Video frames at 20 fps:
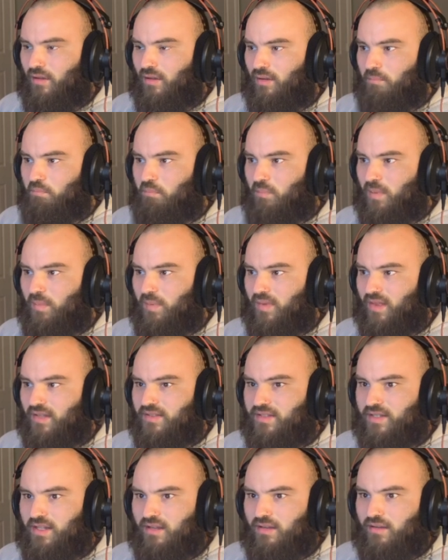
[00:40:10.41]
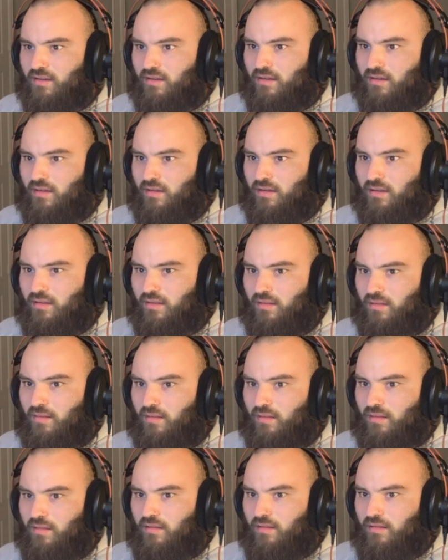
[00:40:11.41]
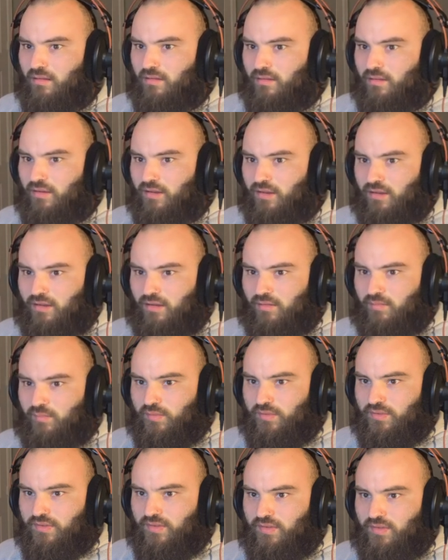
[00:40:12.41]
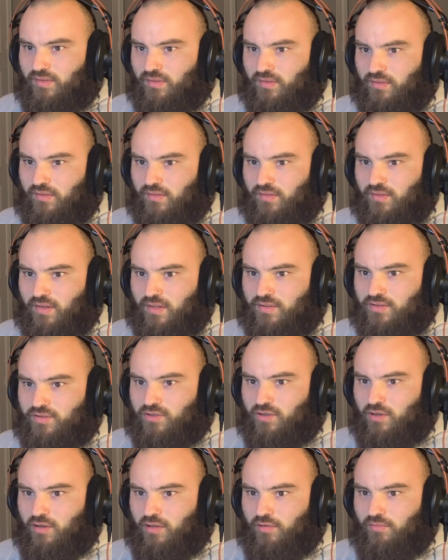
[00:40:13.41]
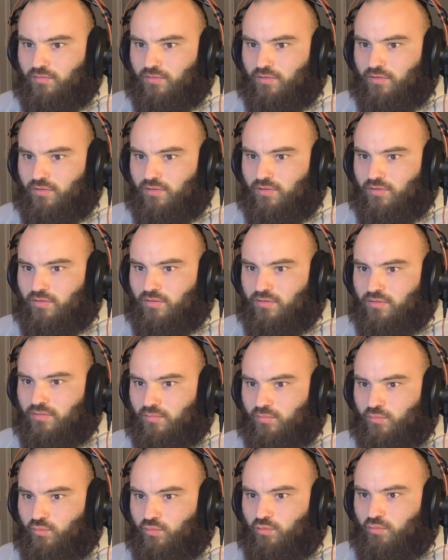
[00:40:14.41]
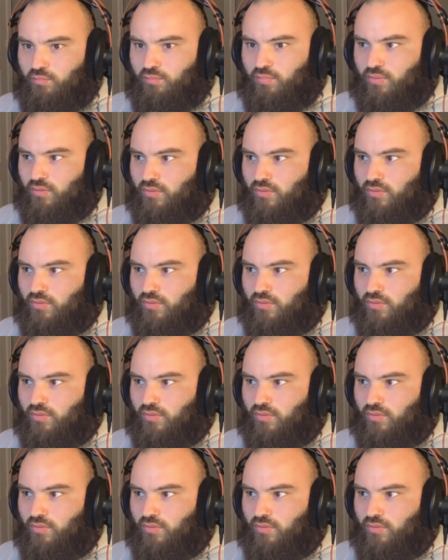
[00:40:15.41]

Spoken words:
maybe that's it. And let's see. So that's genre, group.